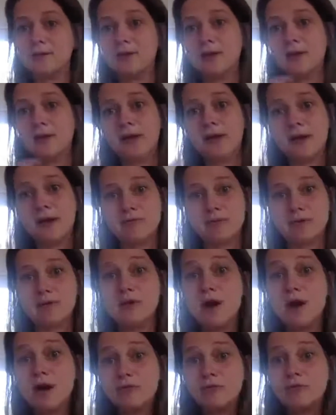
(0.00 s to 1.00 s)
And I have
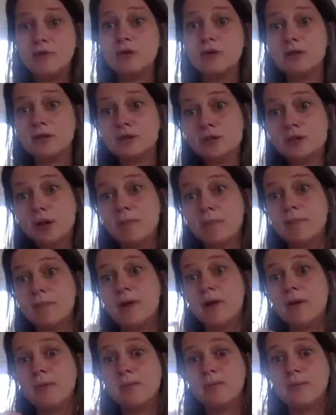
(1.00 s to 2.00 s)
enough knowledge
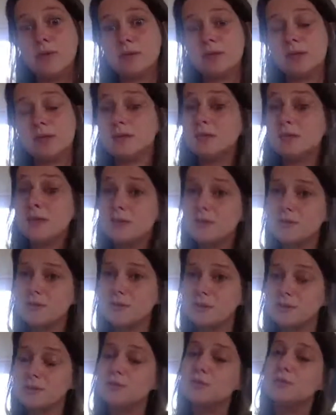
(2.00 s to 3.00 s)
about music and sound
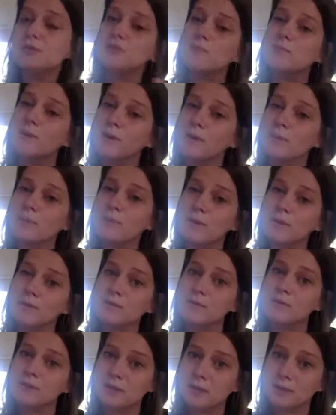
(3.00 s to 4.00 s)
design to talk to my composer
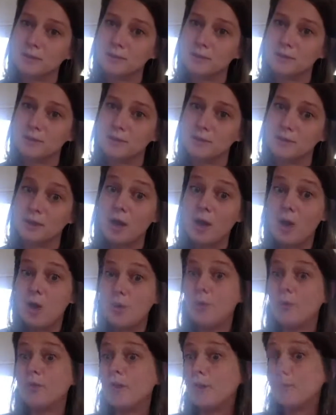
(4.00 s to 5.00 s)
and sound designer
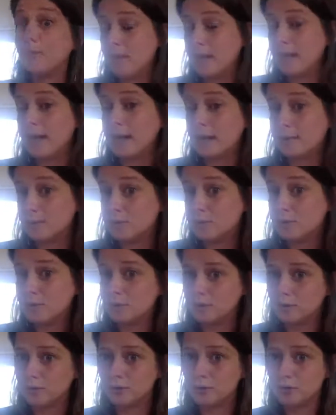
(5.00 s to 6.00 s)
without being able to
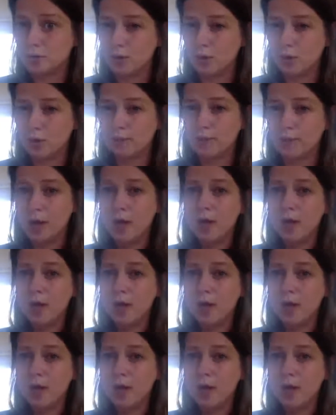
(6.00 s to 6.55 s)
do the job.